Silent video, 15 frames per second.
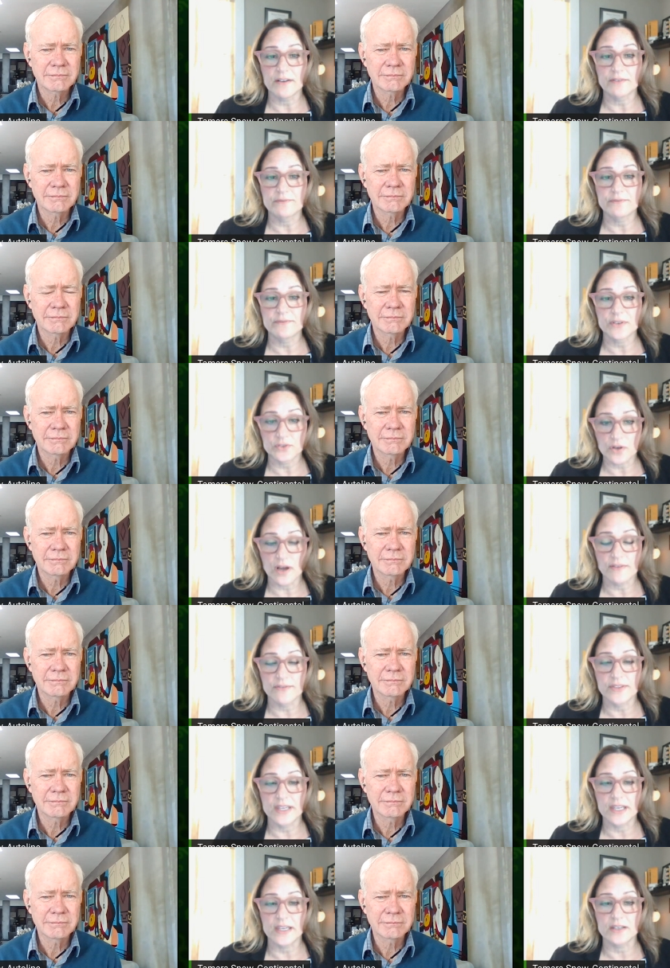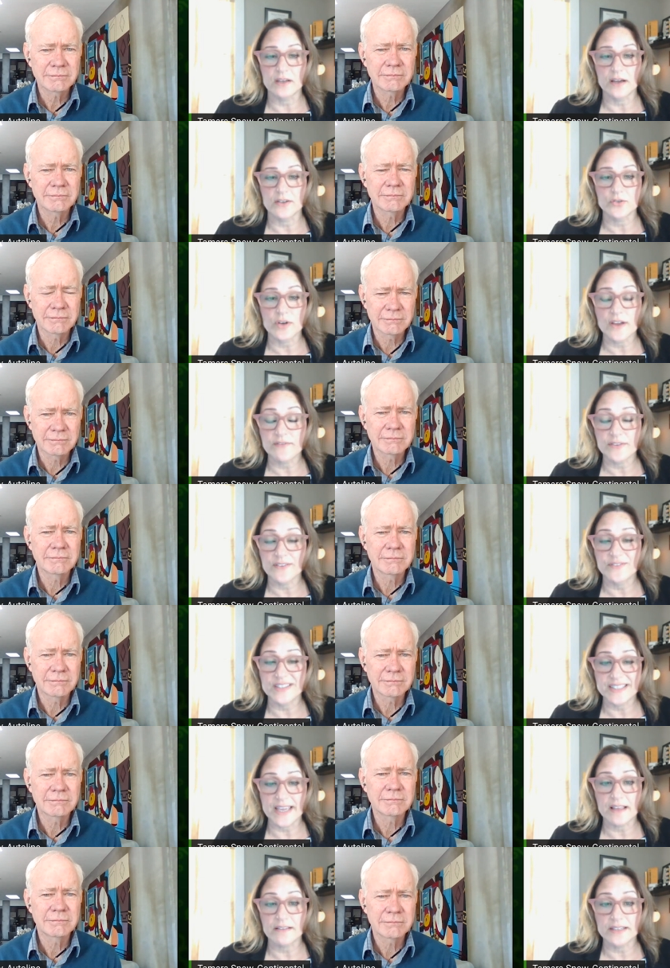Speaker 1: of, of the uh, traffic
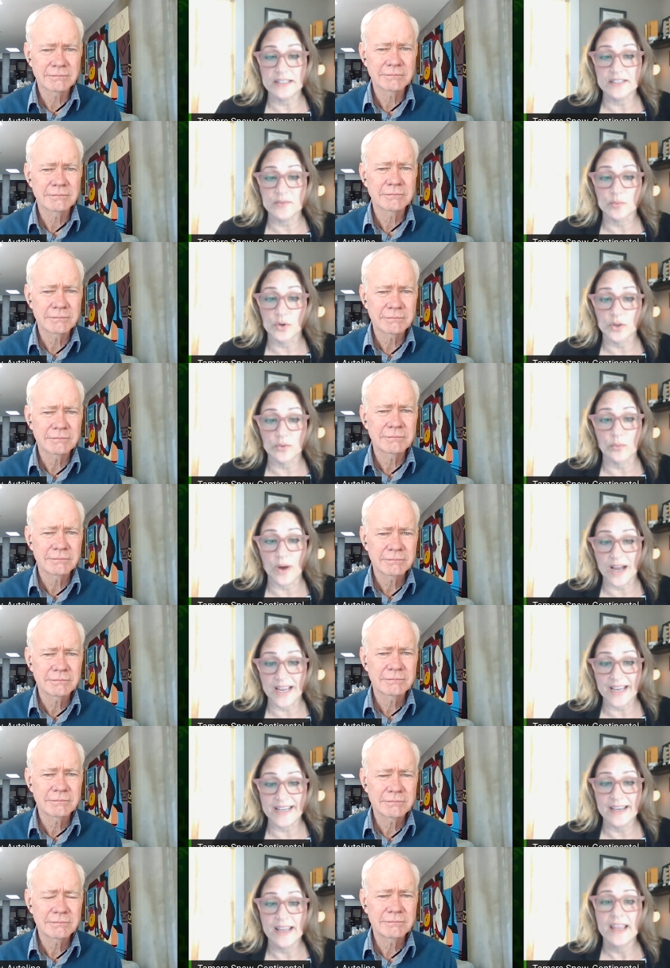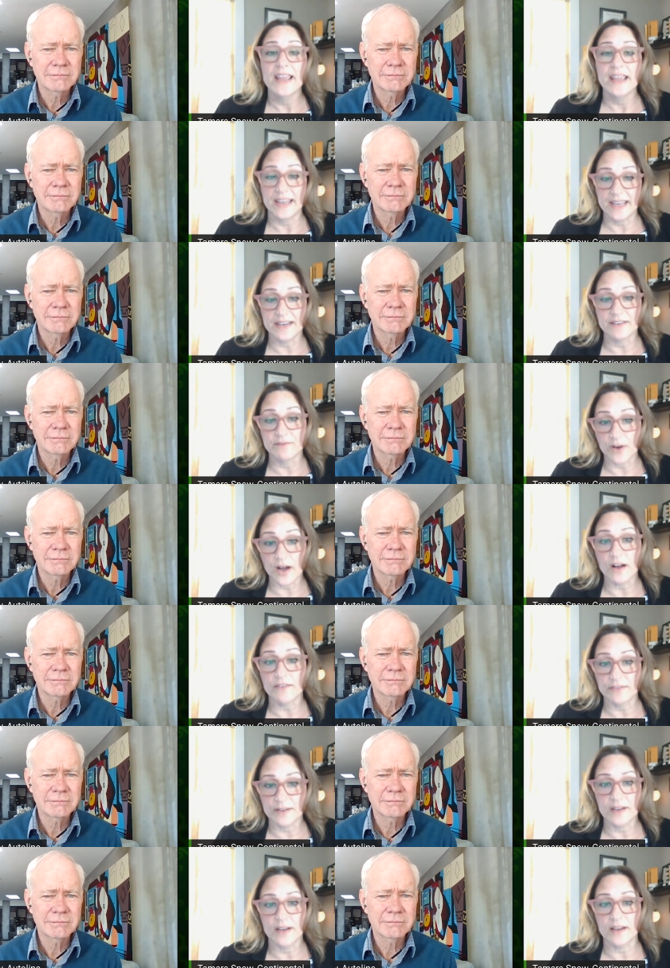fatalities worldwide
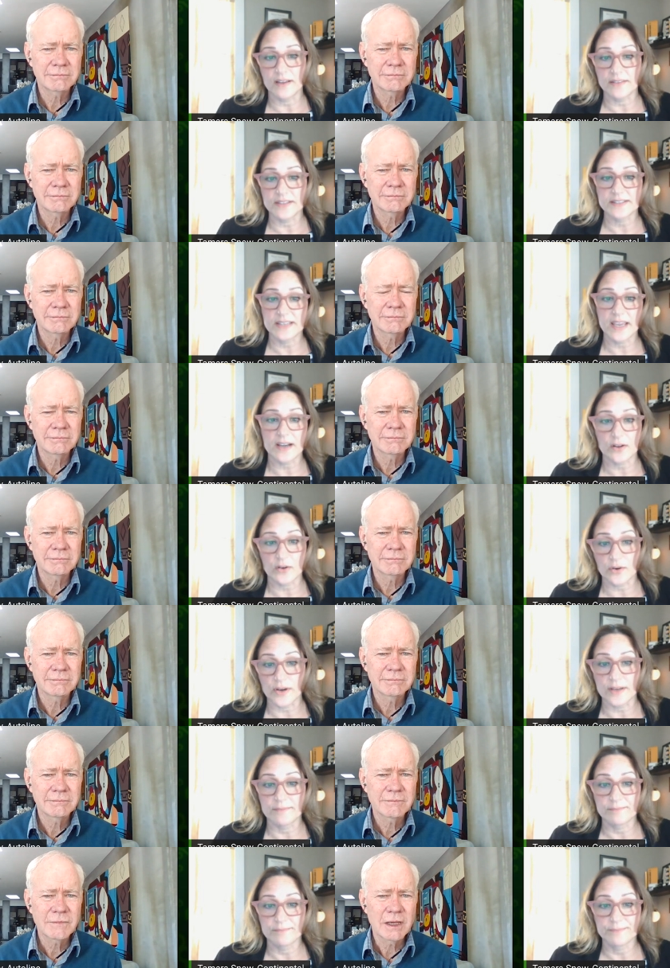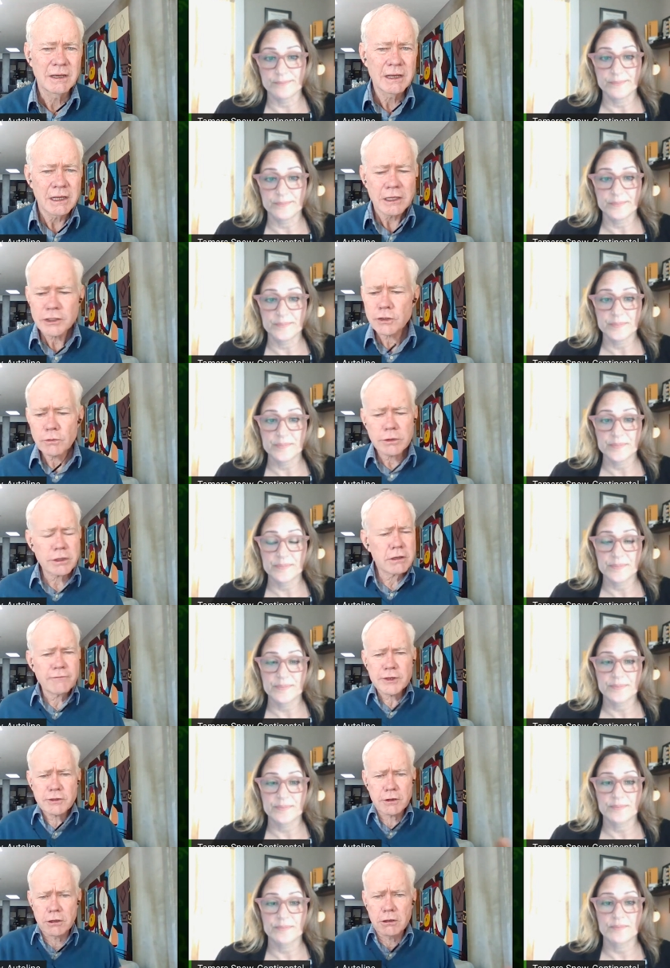involve uh, this category.
Speaker 2: So,
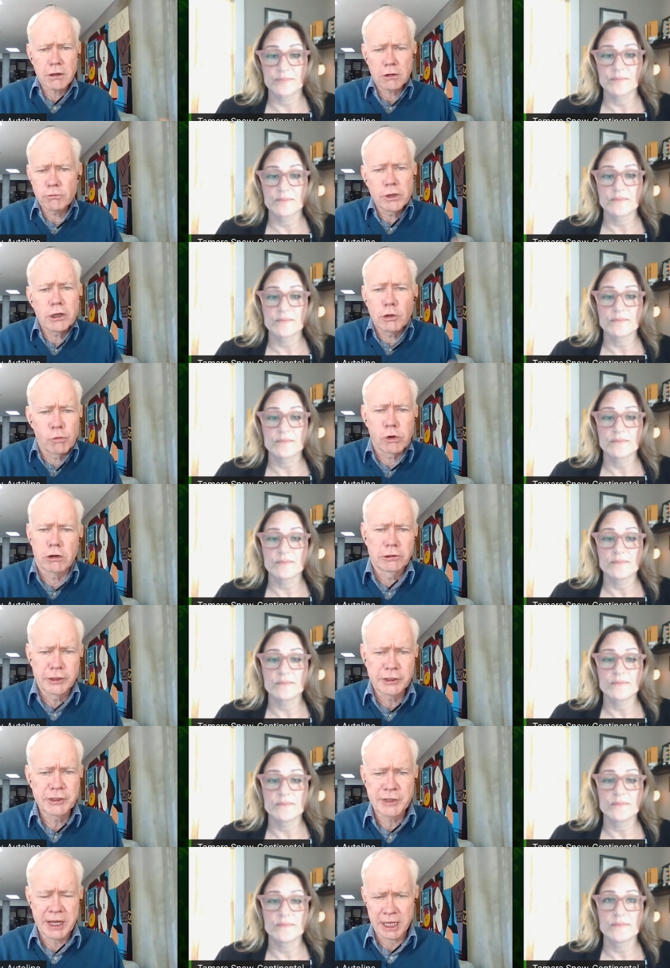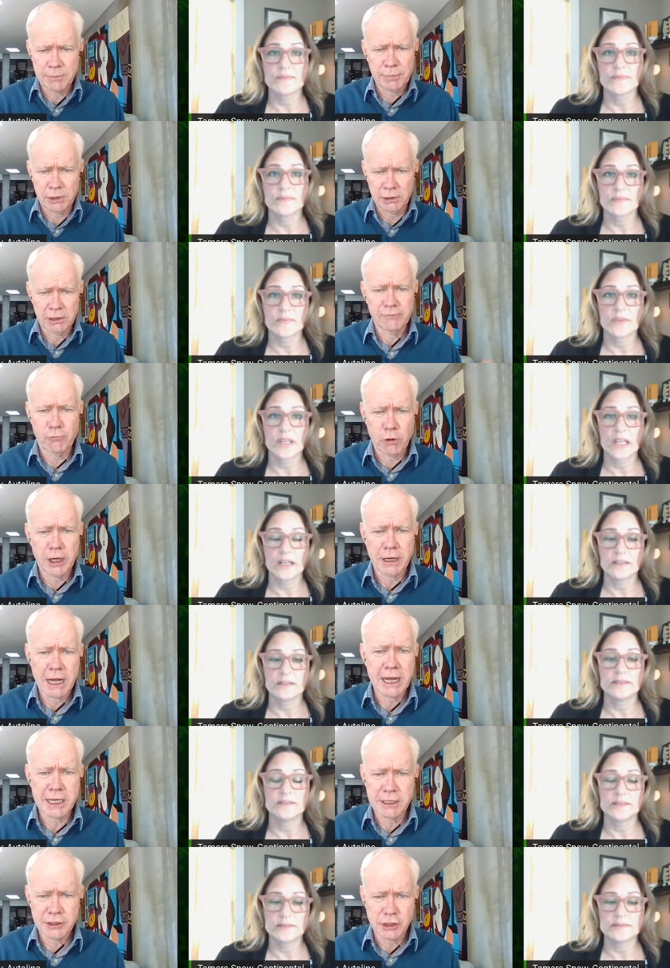give us a, a real world example of what
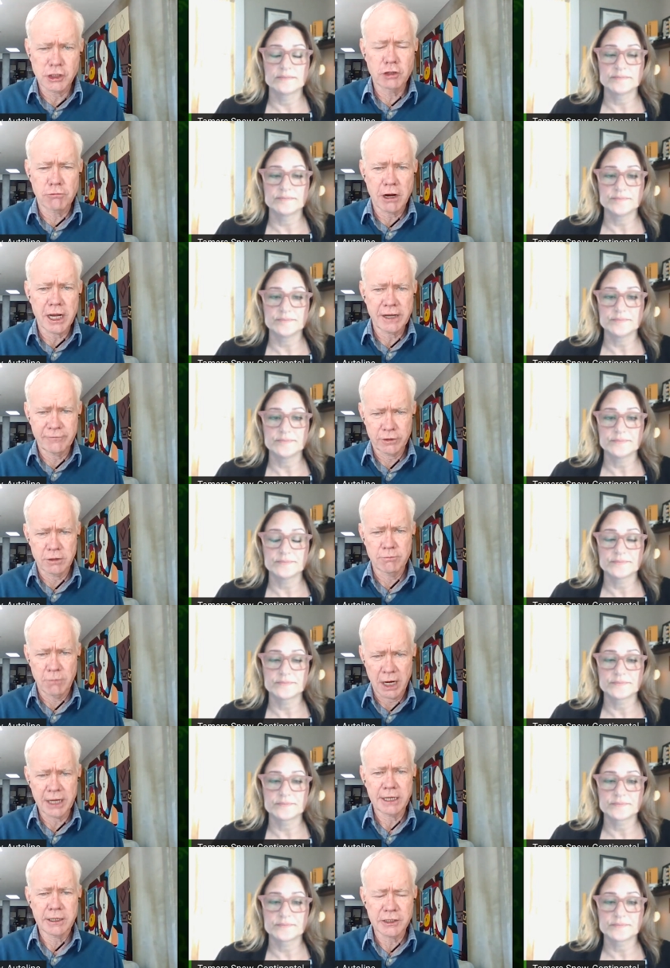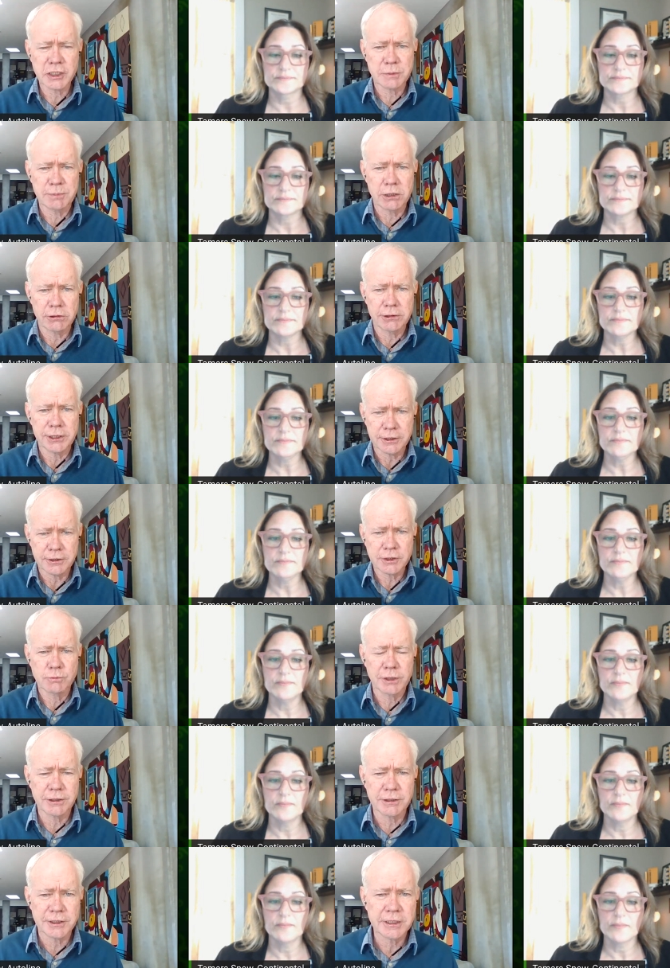I, as a driver, might
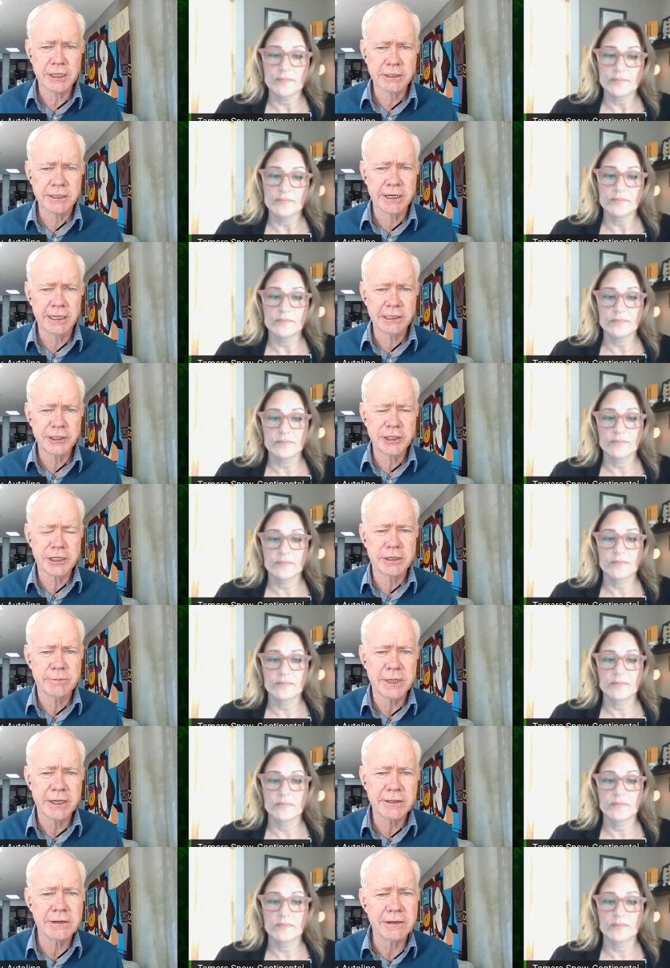experience with this technology in my